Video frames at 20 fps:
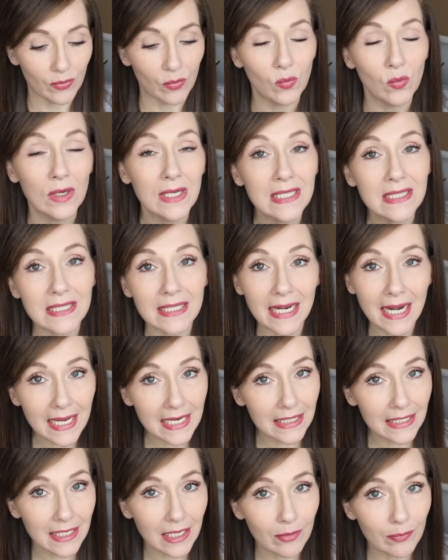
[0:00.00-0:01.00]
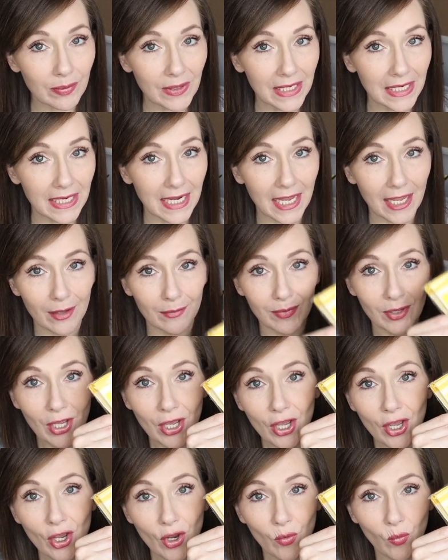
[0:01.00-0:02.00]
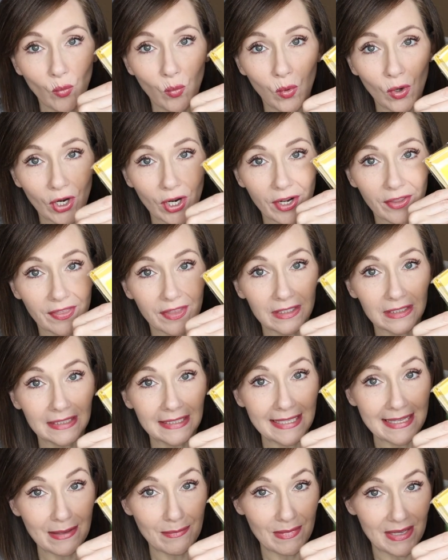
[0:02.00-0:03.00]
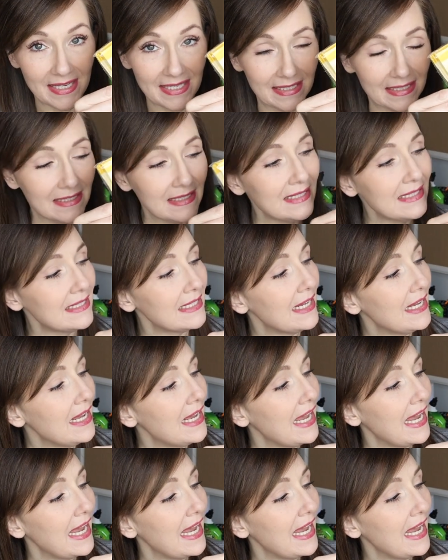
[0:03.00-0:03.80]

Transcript: The ones that I ended up picking up were the lemons.